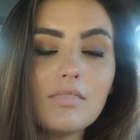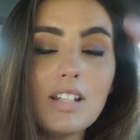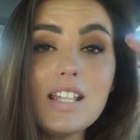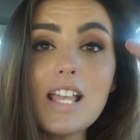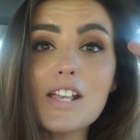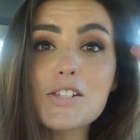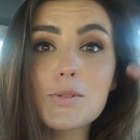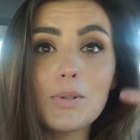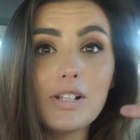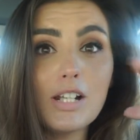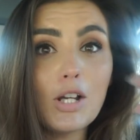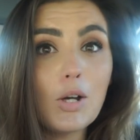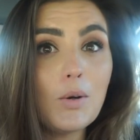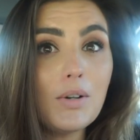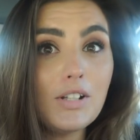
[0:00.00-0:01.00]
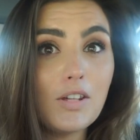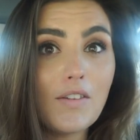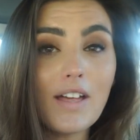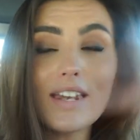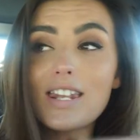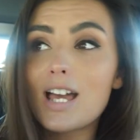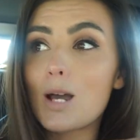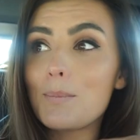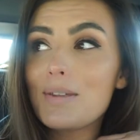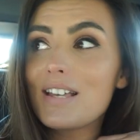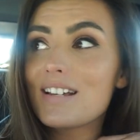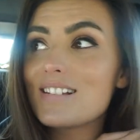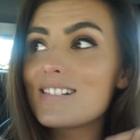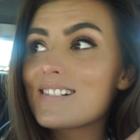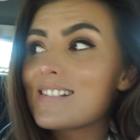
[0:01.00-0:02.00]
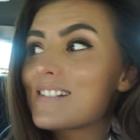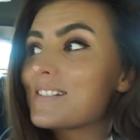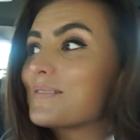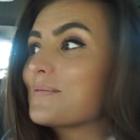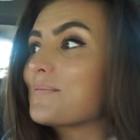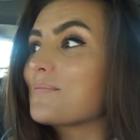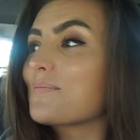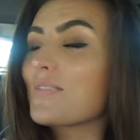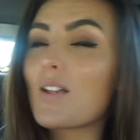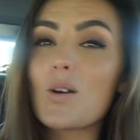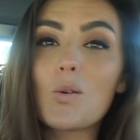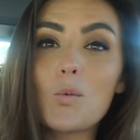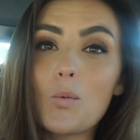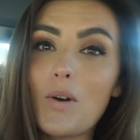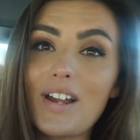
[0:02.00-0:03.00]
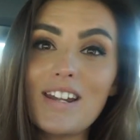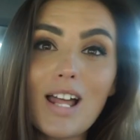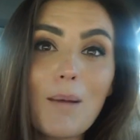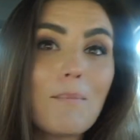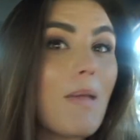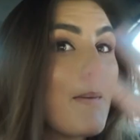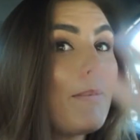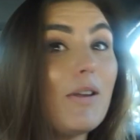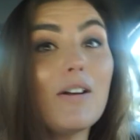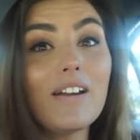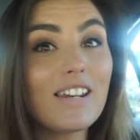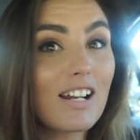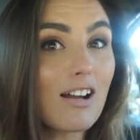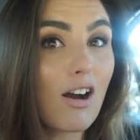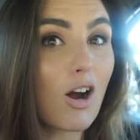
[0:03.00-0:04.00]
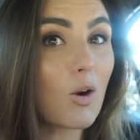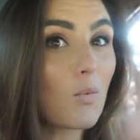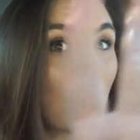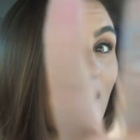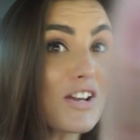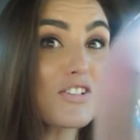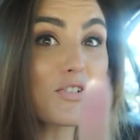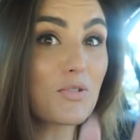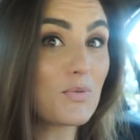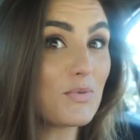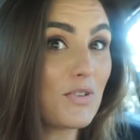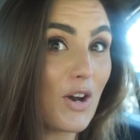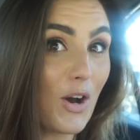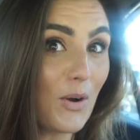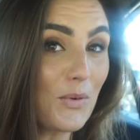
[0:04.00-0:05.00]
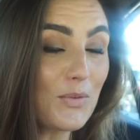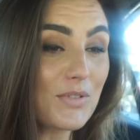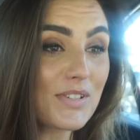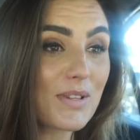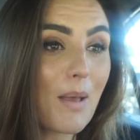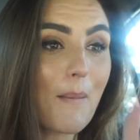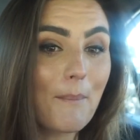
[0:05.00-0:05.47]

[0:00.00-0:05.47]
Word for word: yeah, so we're gonna go do that now because why not? Maybe I'll get a car wash, who knows?